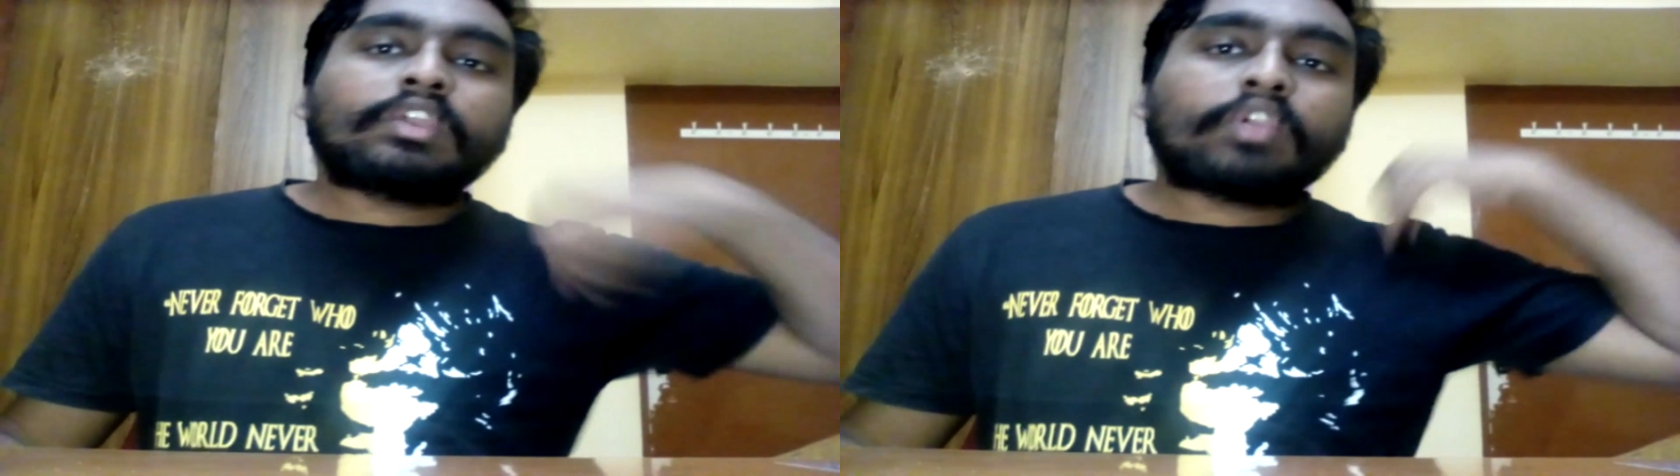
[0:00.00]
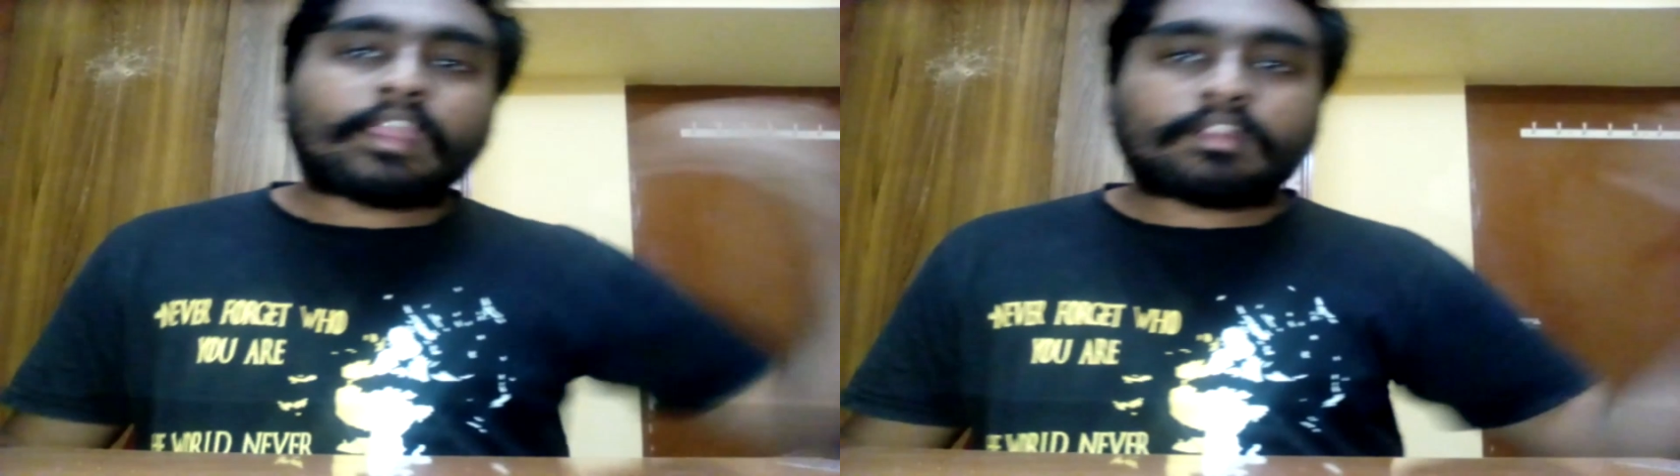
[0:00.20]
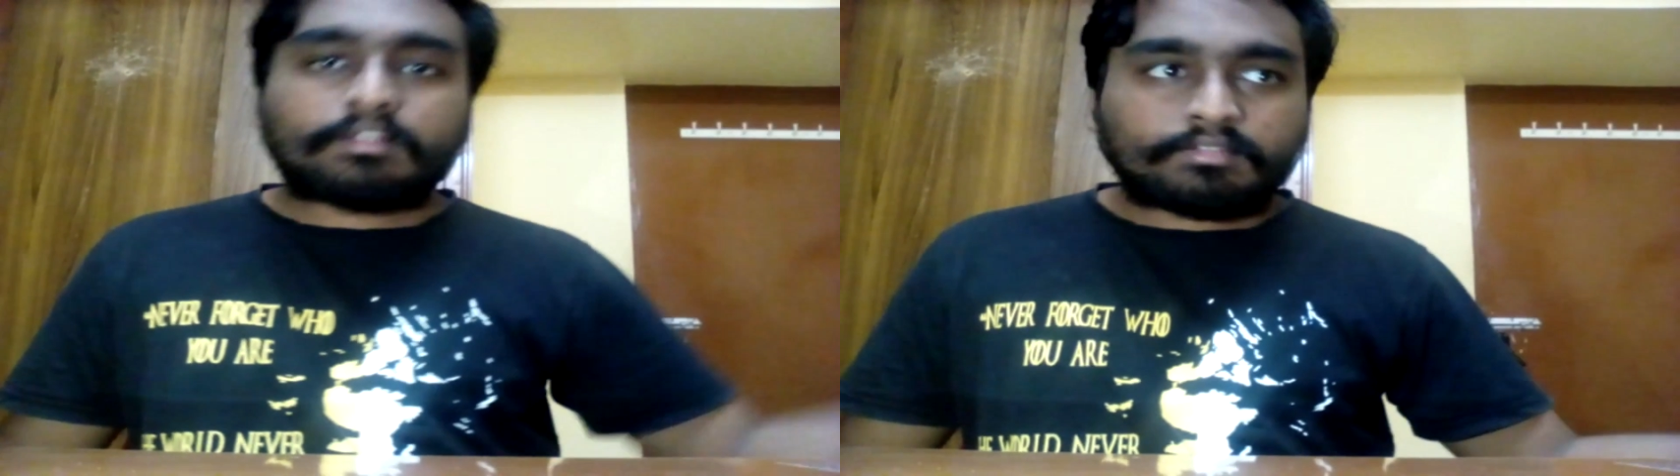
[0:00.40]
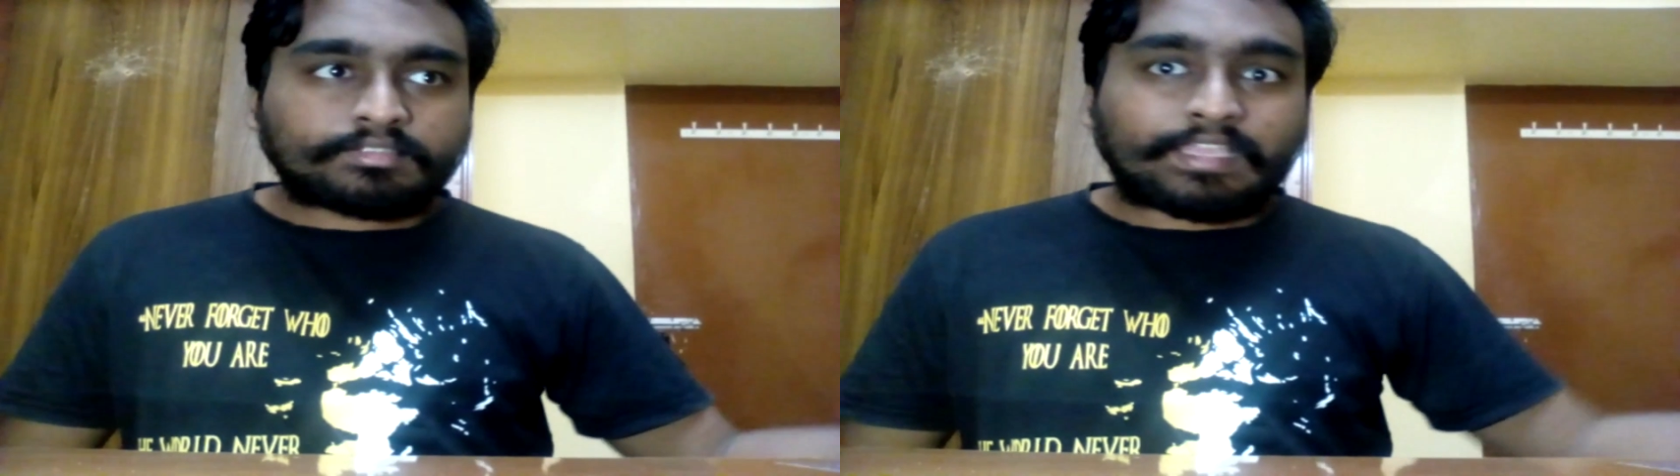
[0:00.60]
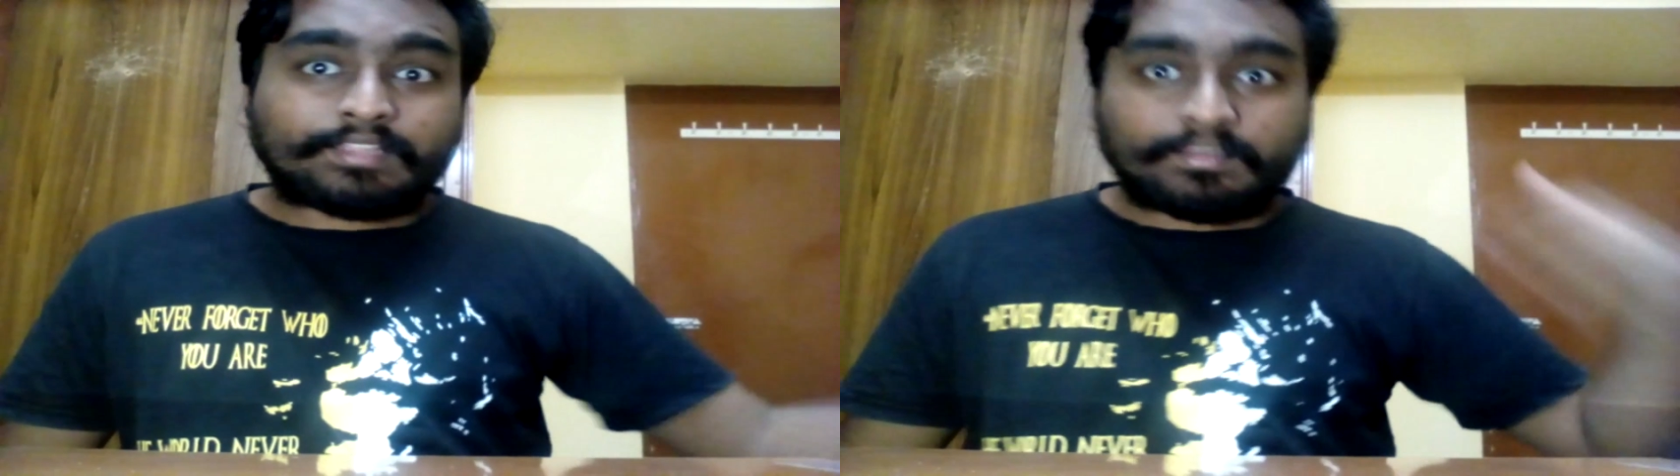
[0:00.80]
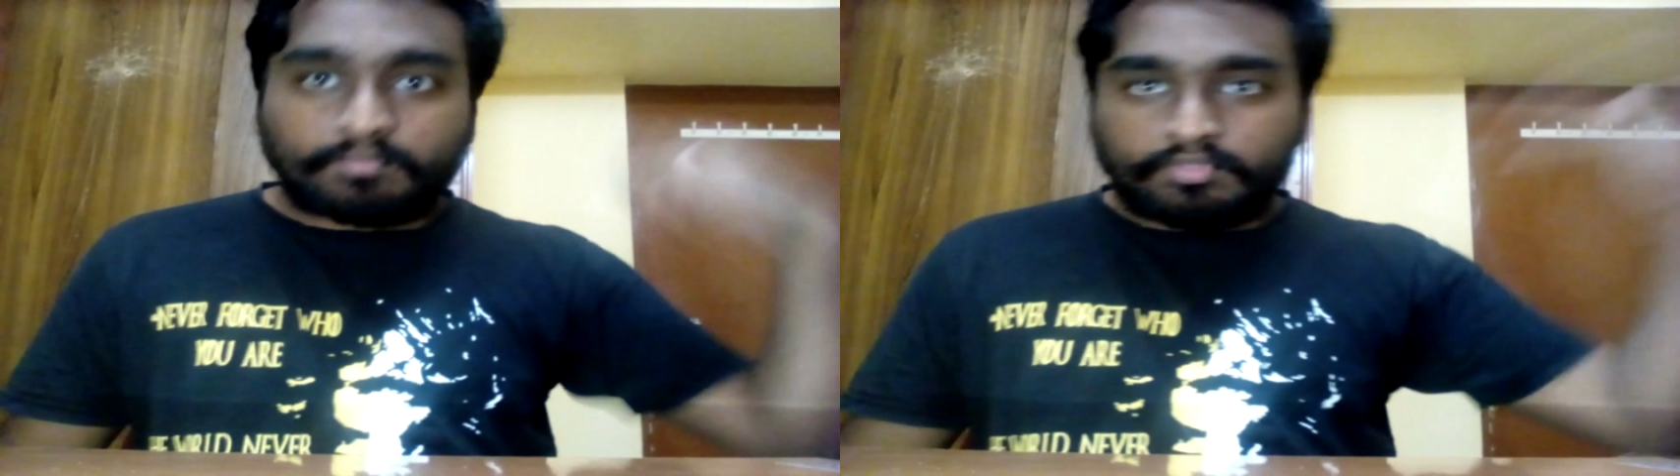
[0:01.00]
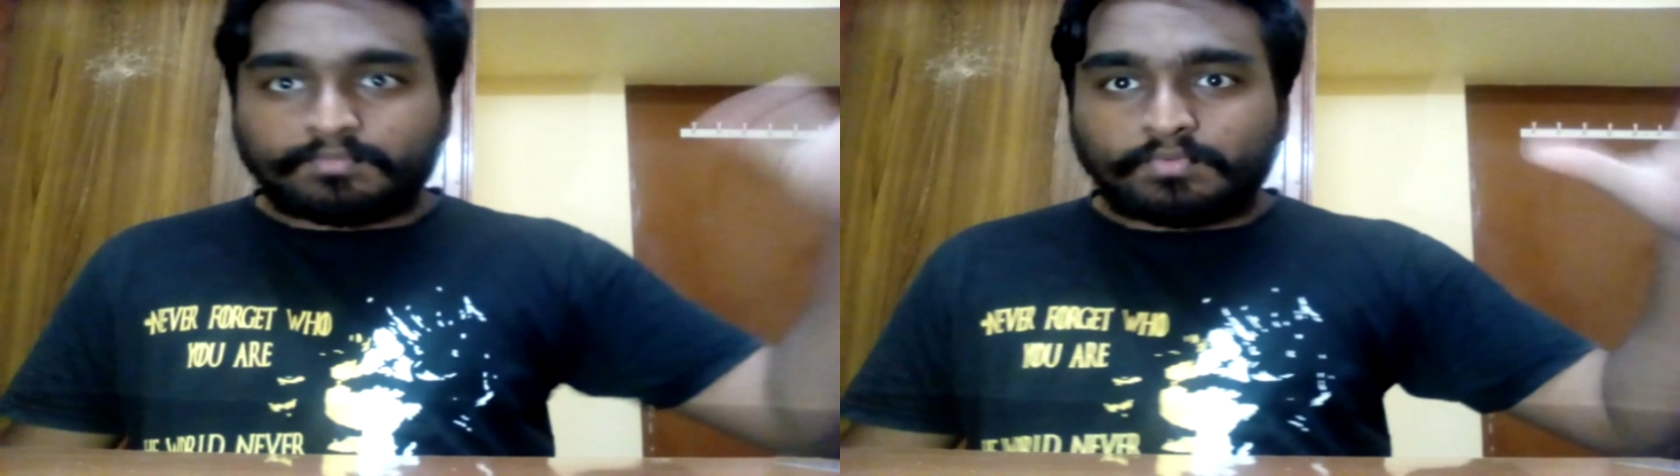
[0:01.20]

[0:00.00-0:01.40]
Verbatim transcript: you can take them to the